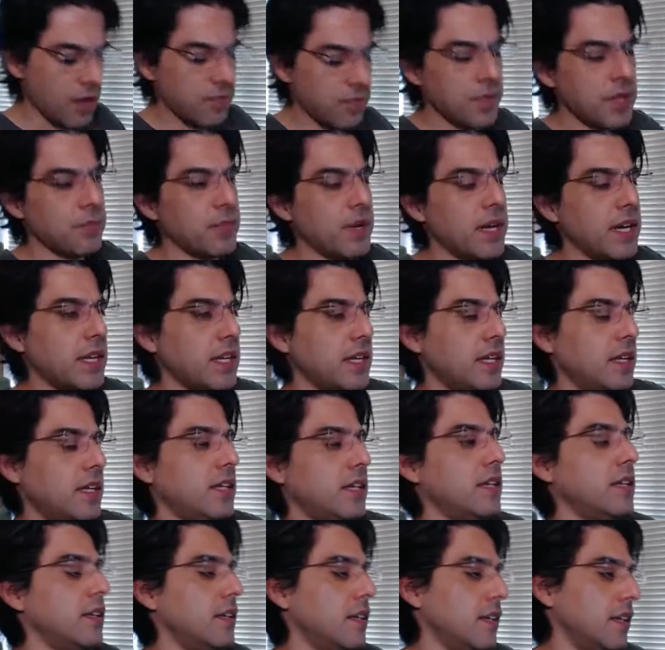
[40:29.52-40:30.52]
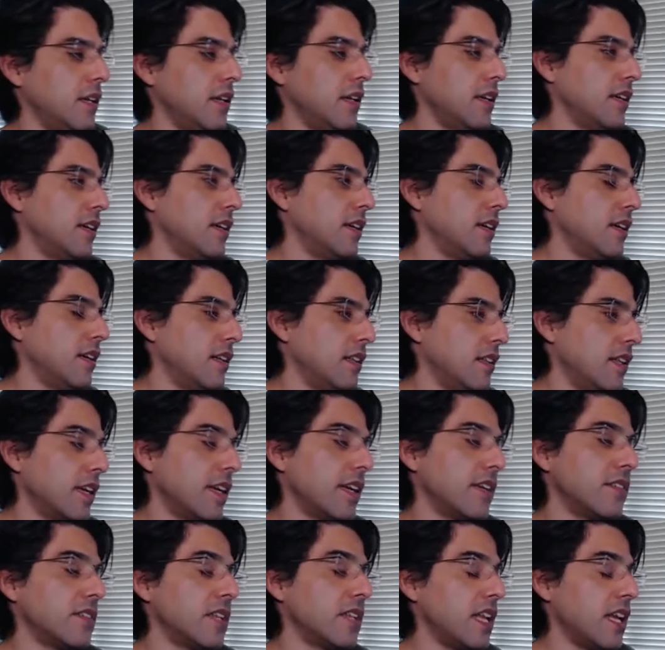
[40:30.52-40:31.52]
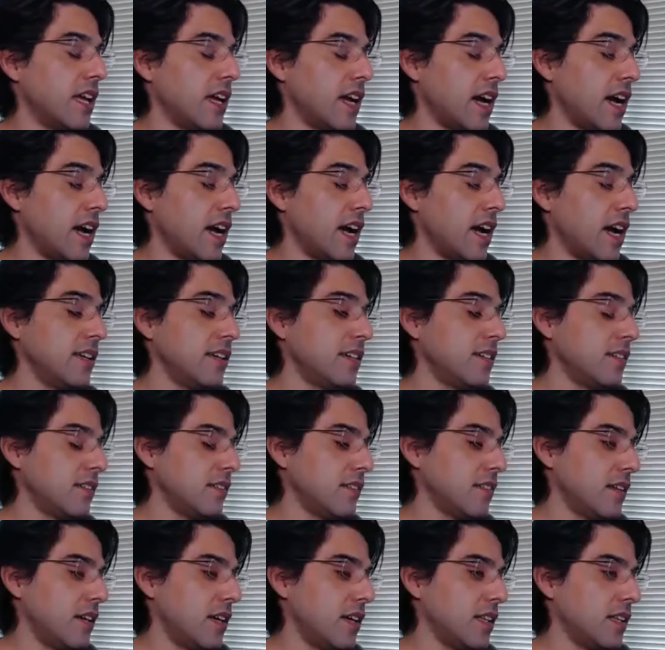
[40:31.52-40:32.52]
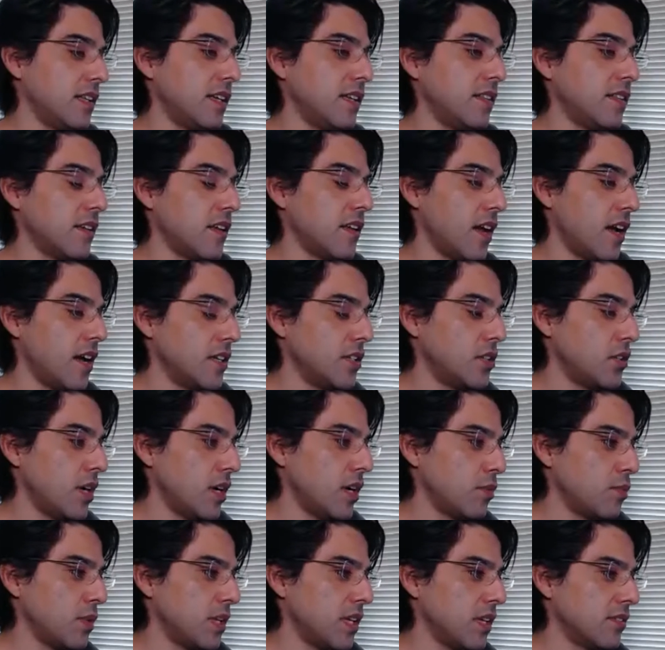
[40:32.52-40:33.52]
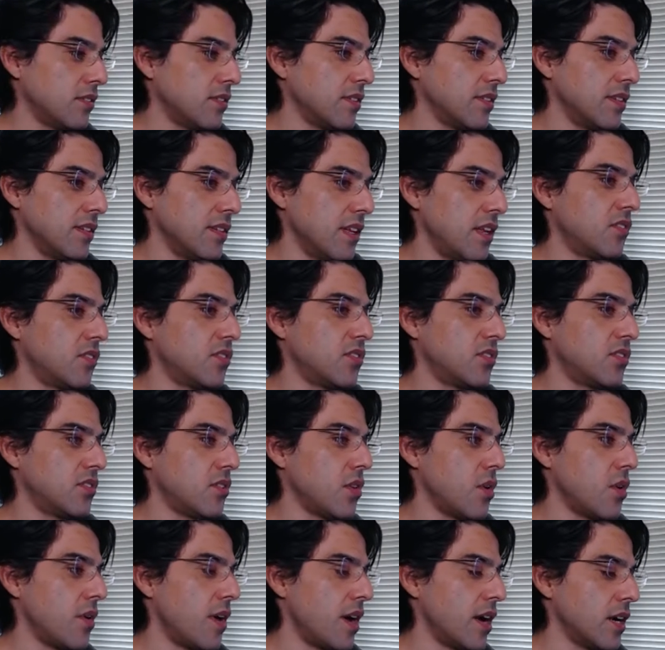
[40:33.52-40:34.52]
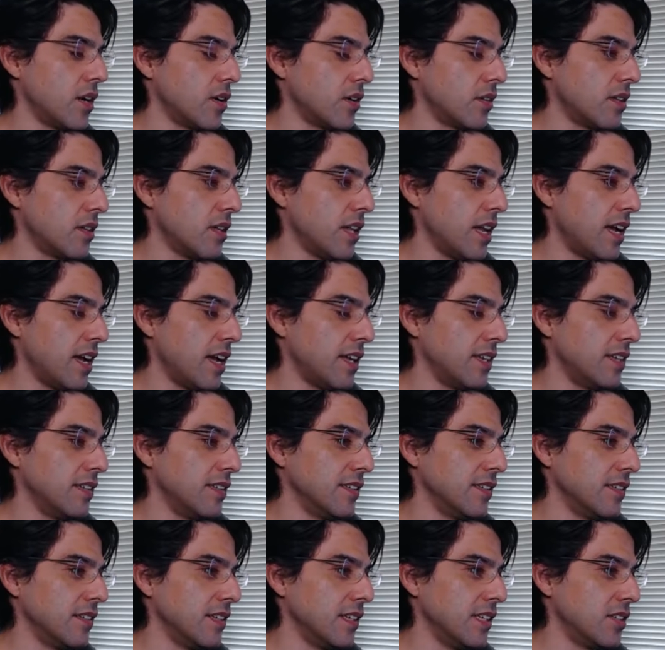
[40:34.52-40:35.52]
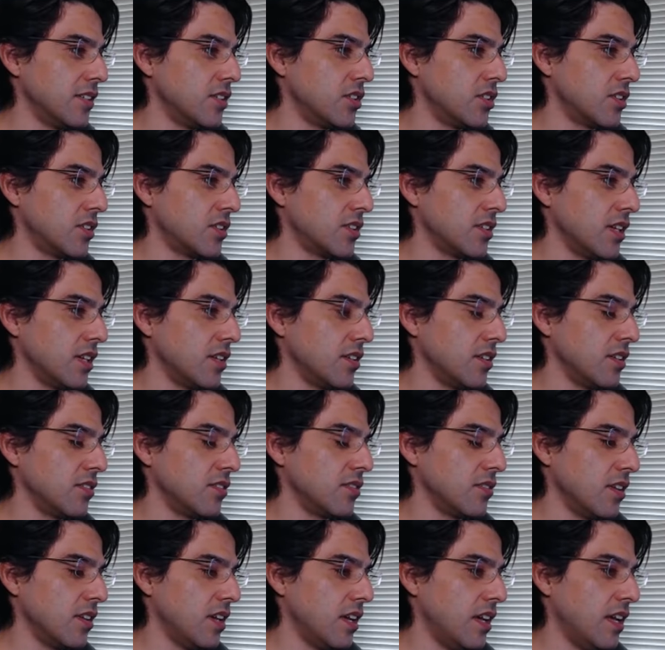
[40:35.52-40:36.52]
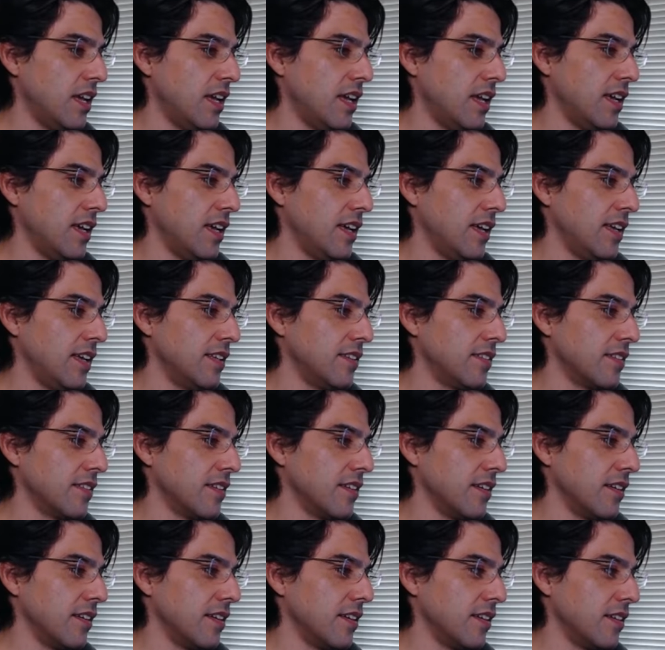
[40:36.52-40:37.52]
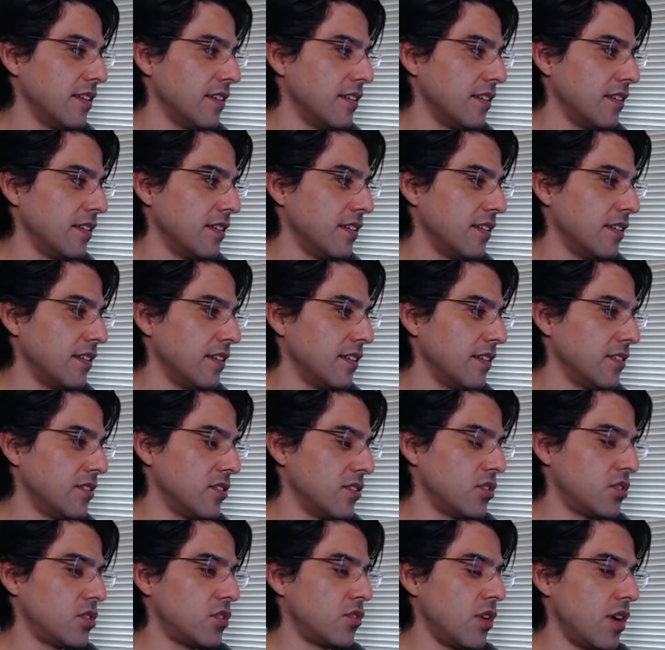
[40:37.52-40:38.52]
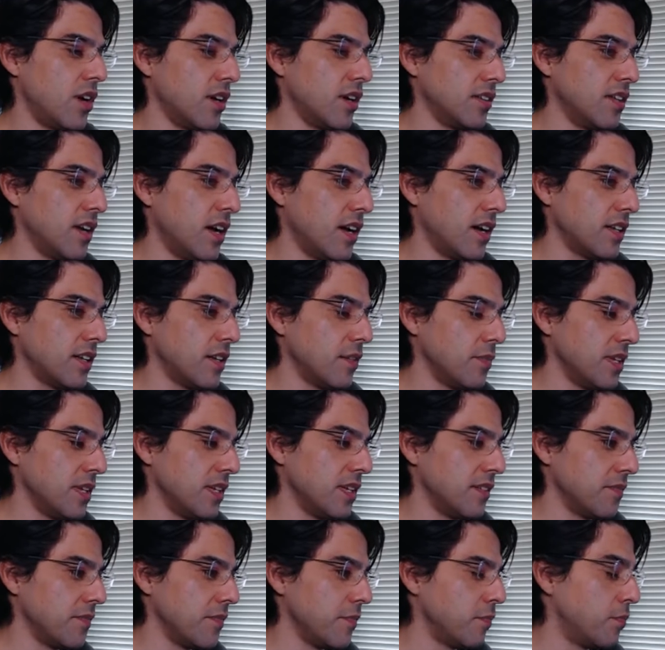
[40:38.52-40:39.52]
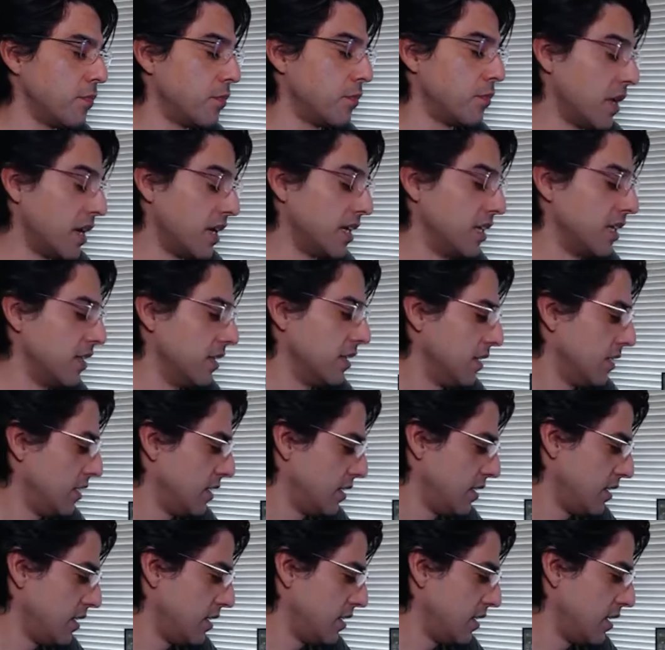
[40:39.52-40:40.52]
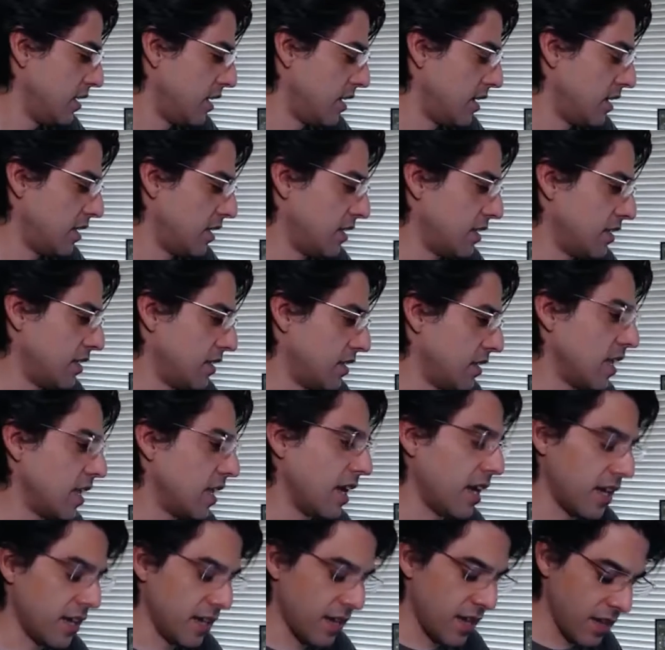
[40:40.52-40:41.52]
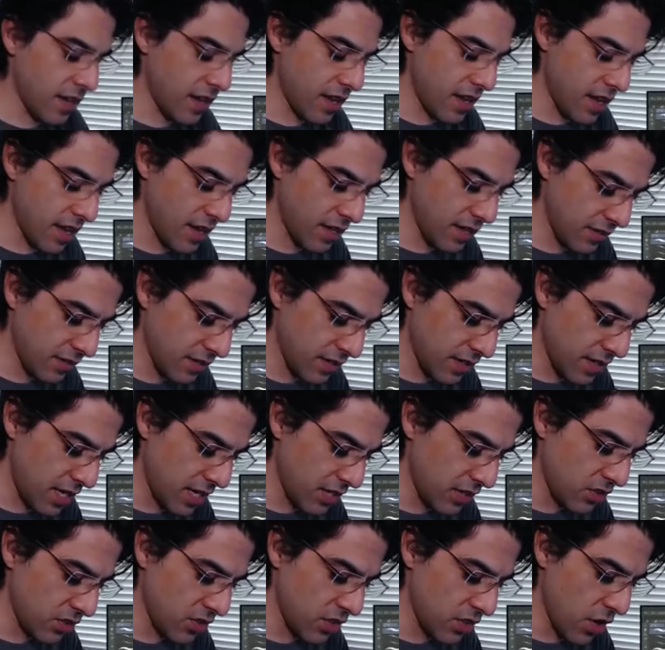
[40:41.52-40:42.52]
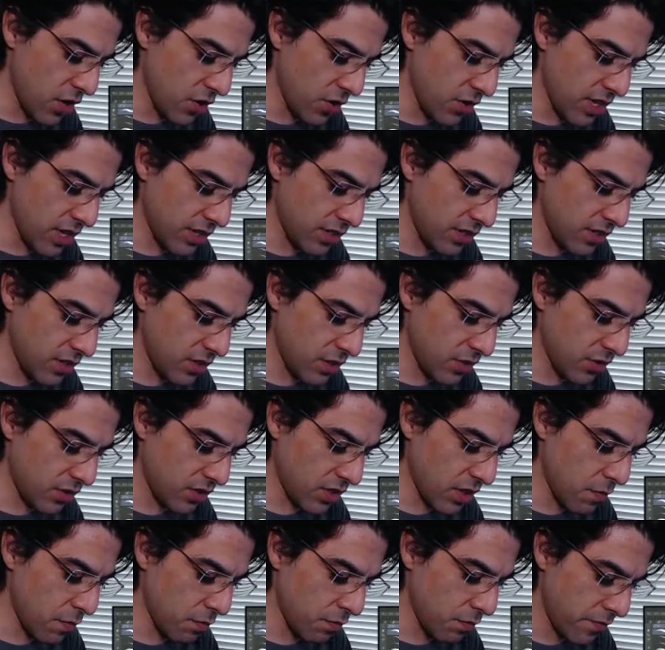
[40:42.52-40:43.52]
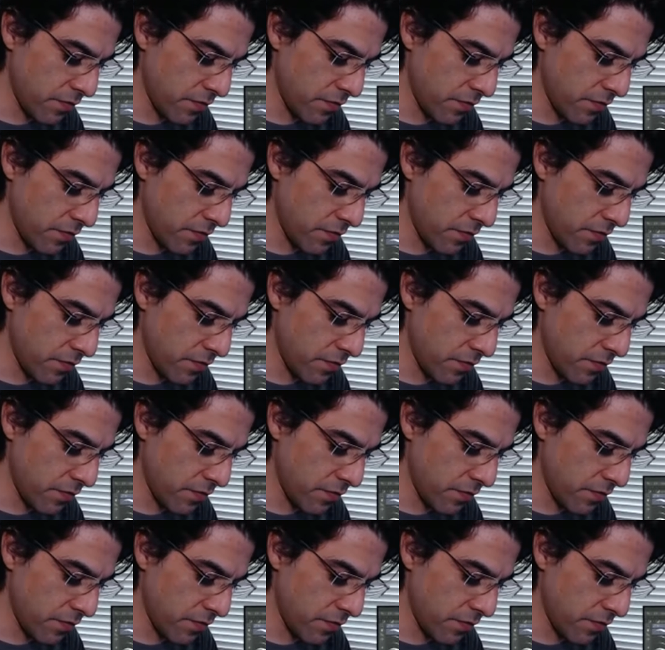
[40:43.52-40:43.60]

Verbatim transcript: my like i said i, I like i like the contract because it, it's so ironclad and and just like it's it's a it's a strong document but uh yeah I, I i just know that you know some